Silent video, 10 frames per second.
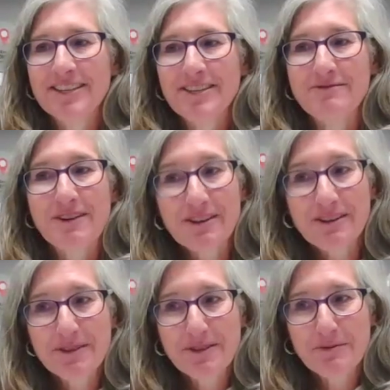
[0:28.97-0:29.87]
so,
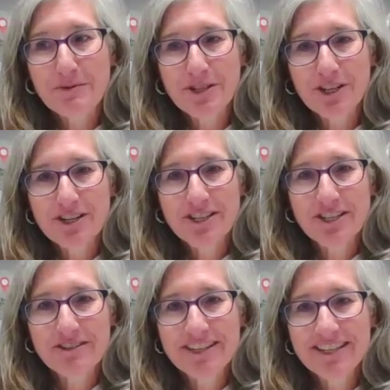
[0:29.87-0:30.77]
welcome to the Supercharge
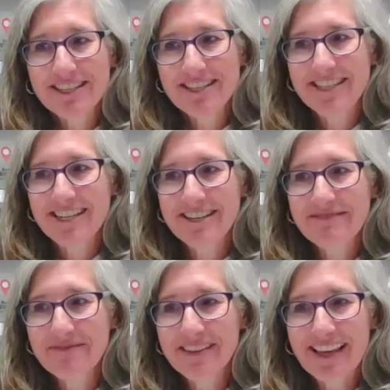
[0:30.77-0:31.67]
series,
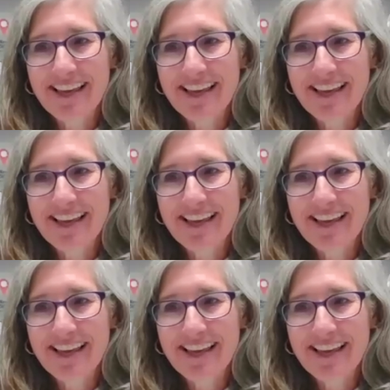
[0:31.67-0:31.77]
Jim.